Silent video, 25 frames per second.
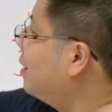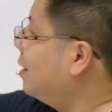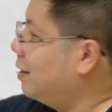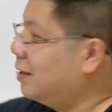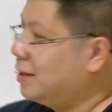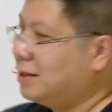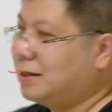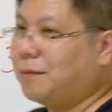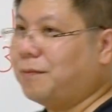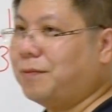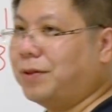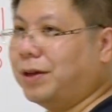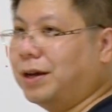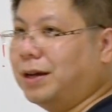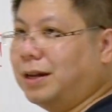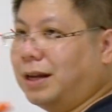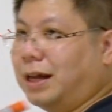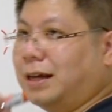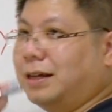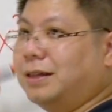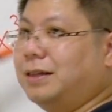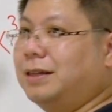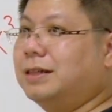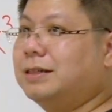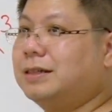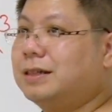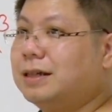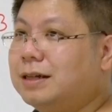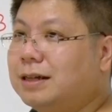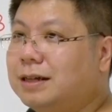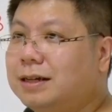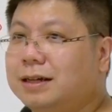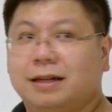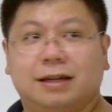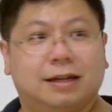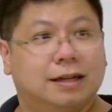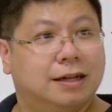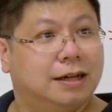something like this
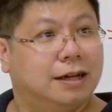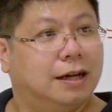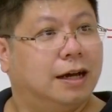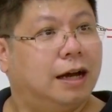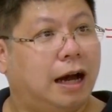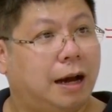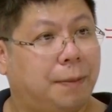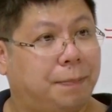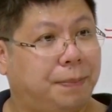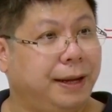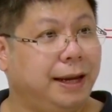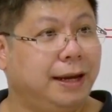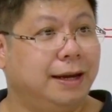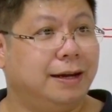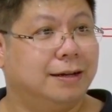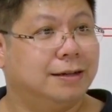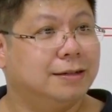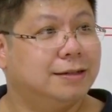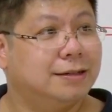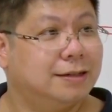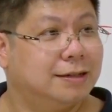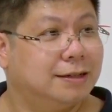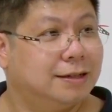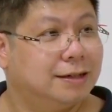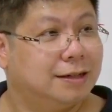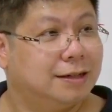appears,